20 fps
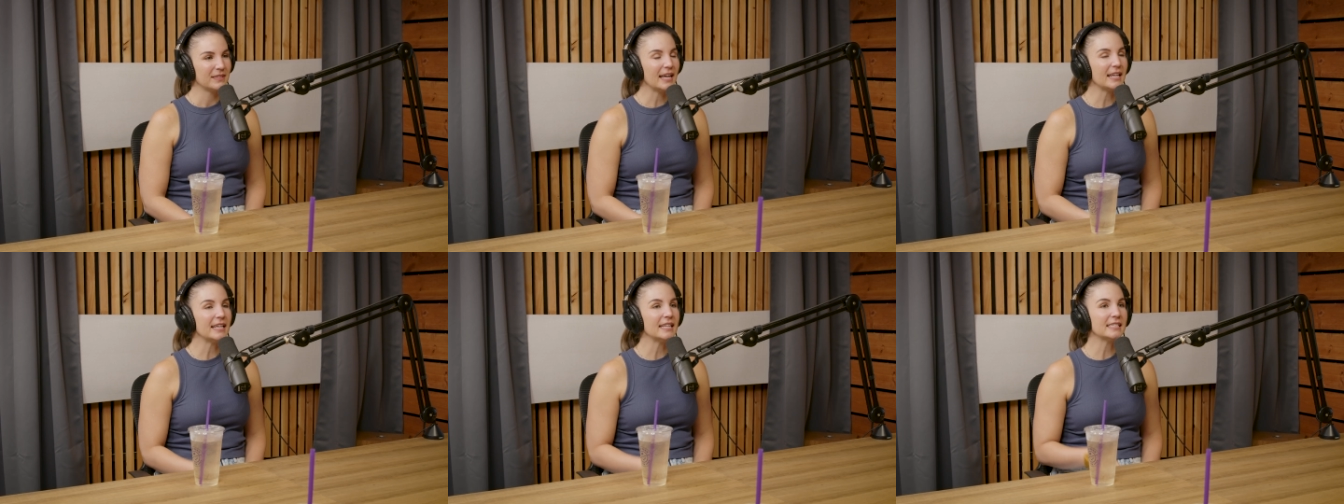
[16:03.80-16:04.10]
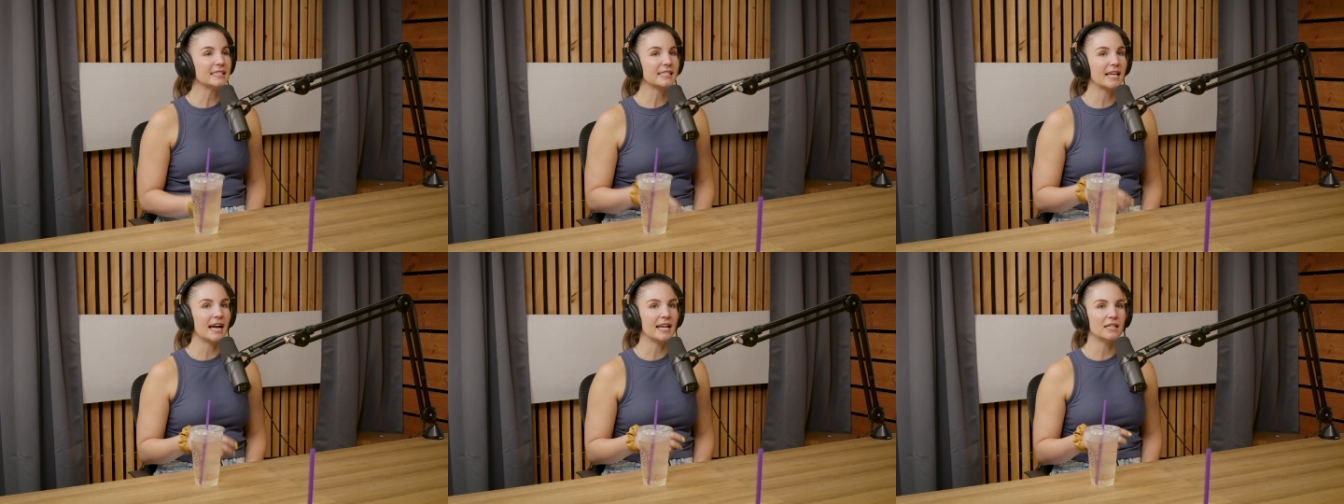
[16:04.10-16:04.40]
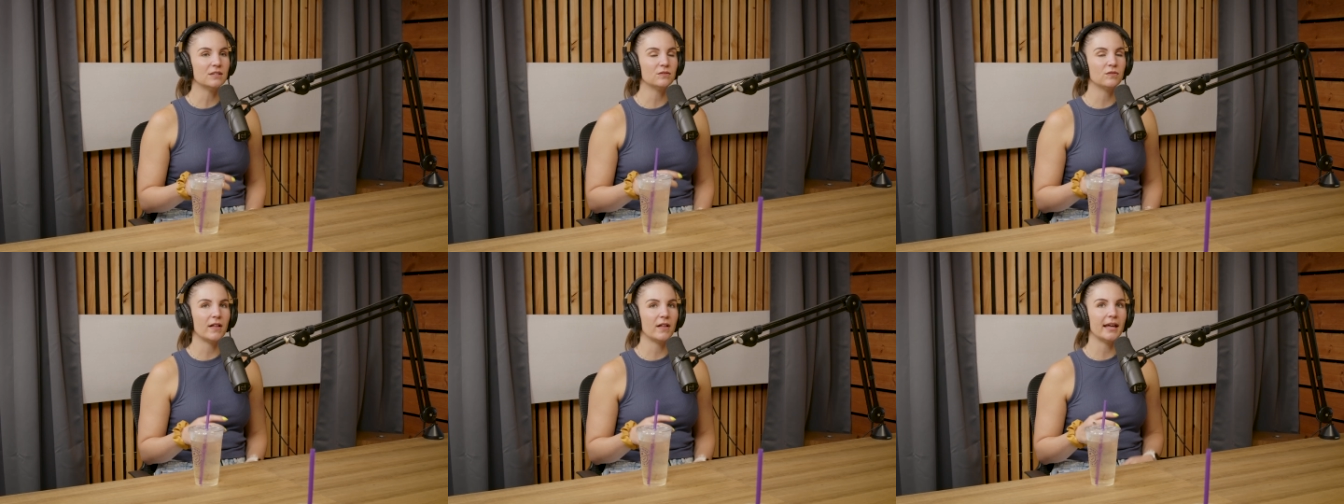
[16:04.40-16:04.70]
that is
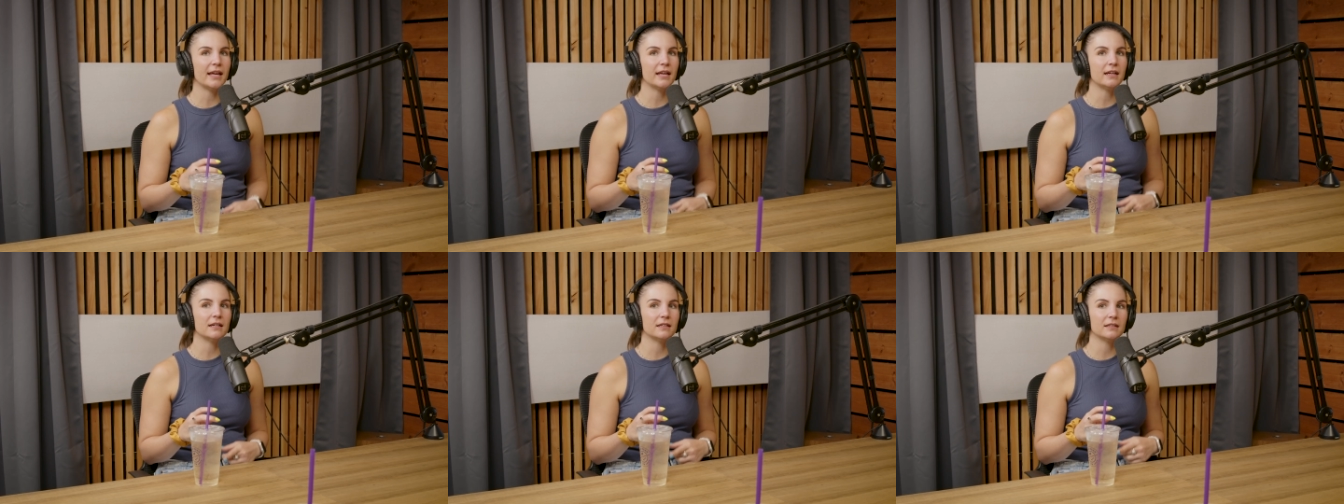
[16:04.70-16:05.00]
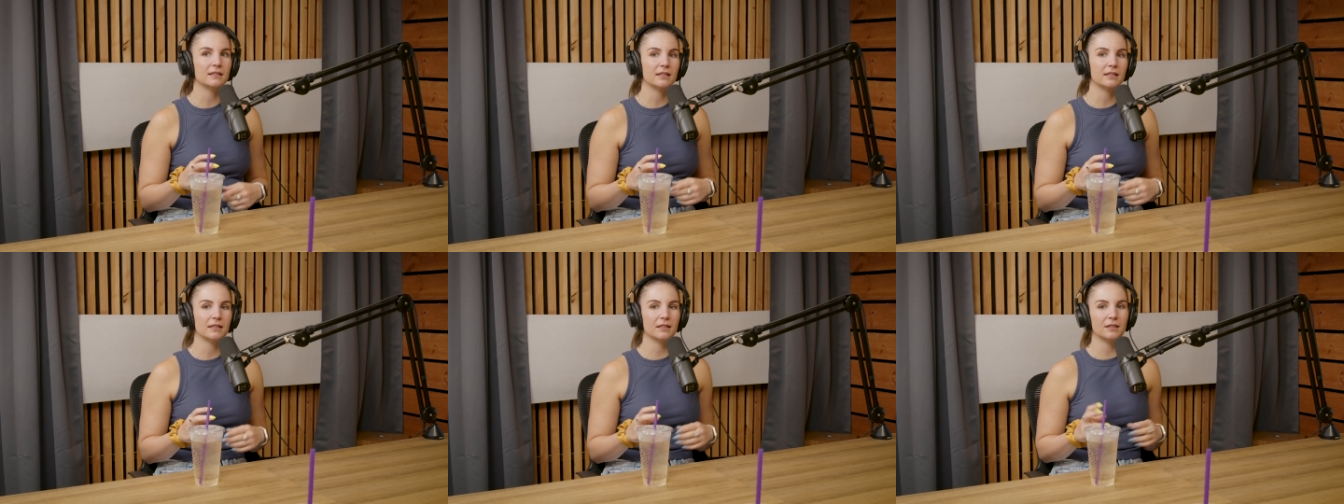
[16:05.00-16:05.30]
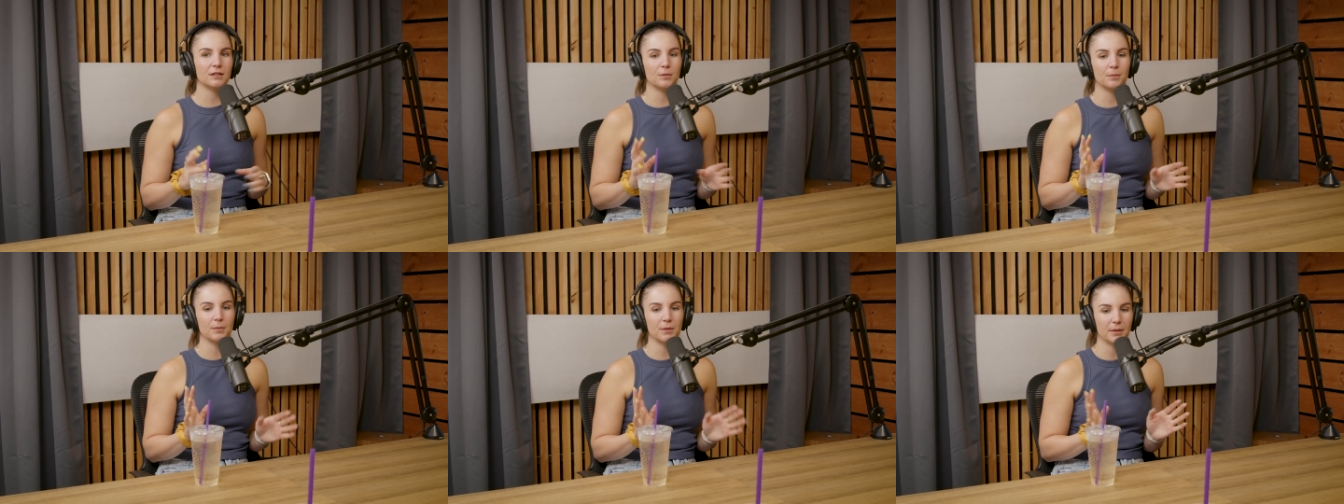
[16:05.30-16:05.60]
kind of like The
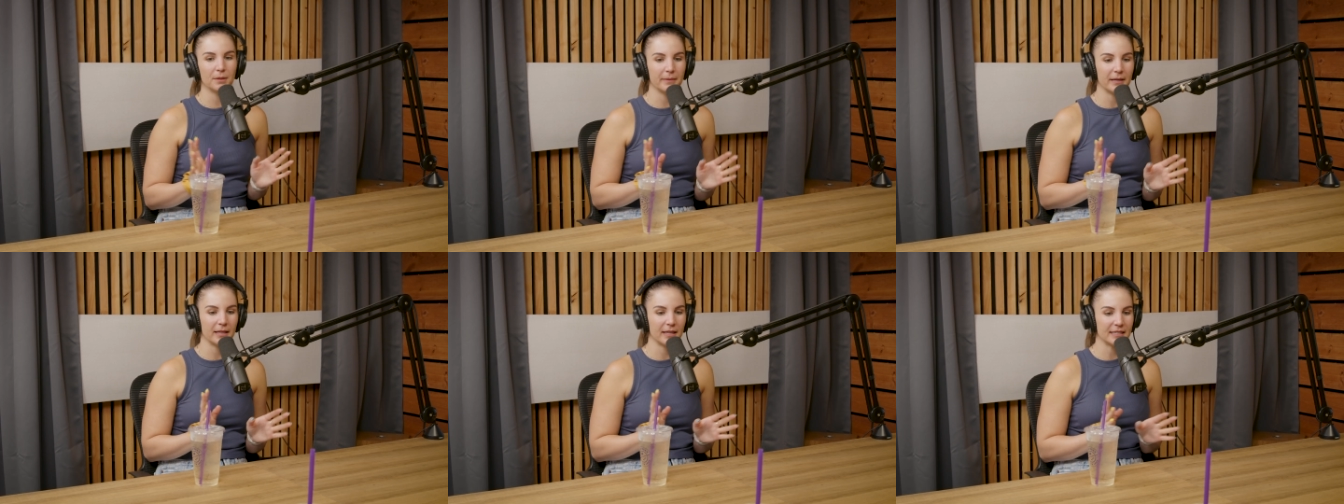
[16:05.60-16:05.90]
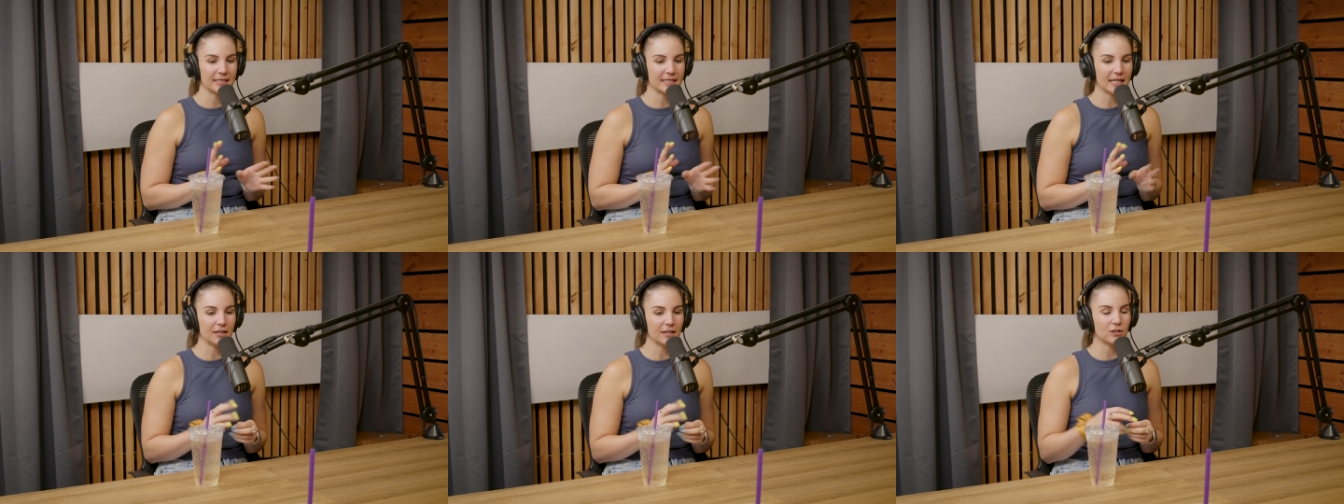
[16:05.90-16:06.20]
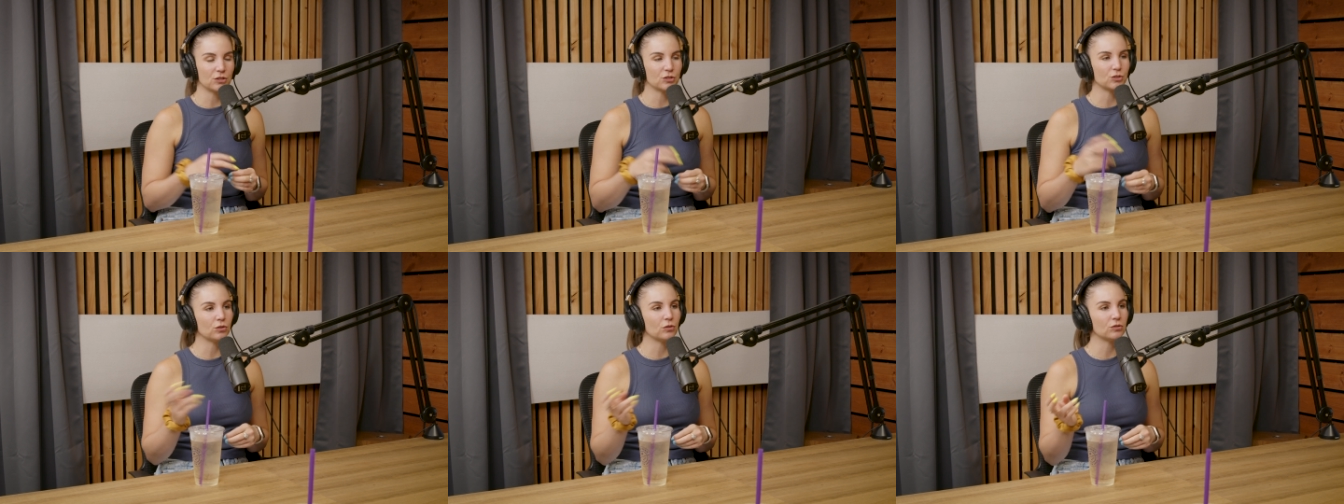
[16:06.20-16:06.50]
Little Mermaid, like selling
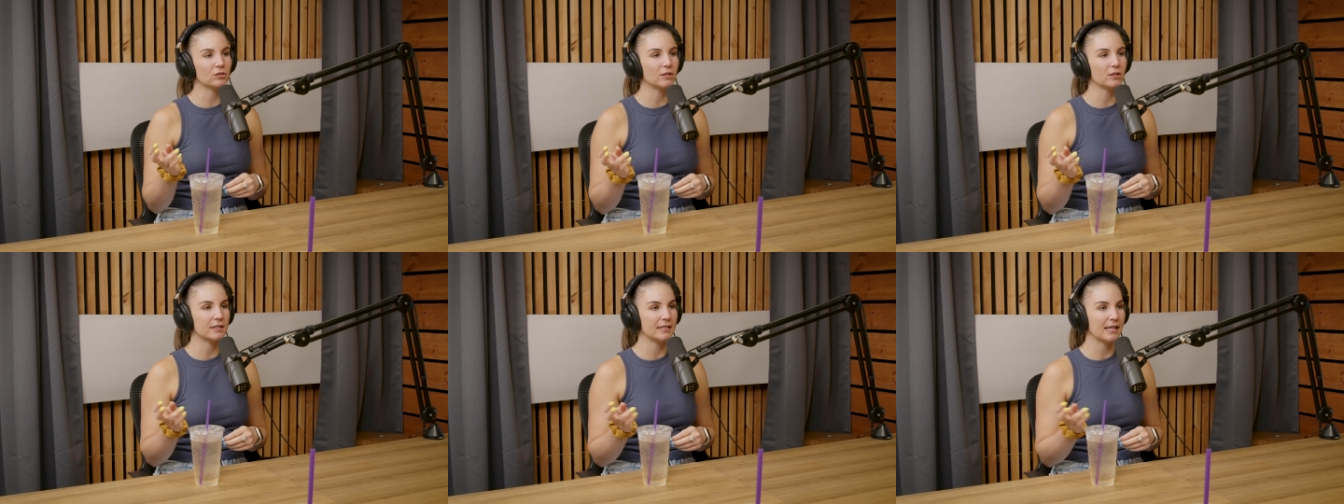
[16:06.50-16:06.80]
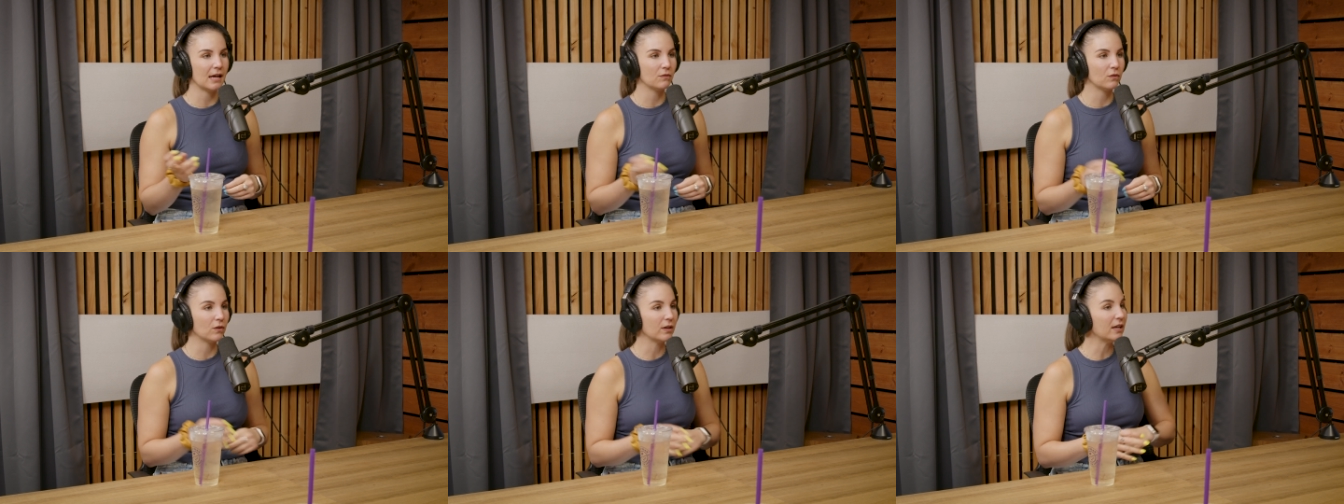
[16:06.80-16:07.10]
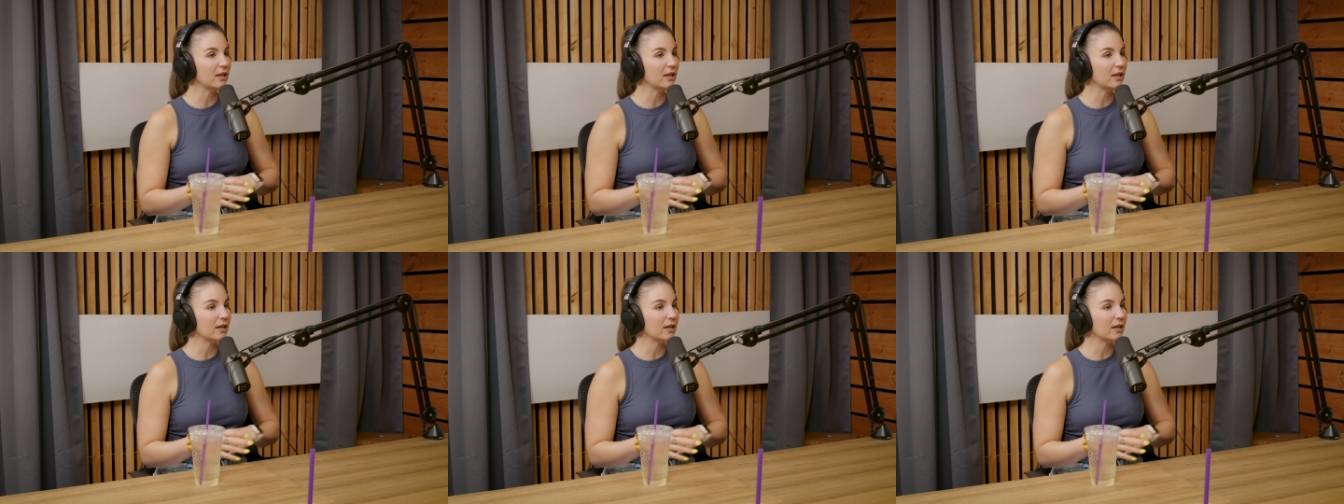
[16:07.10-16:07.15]
your soul to the devil.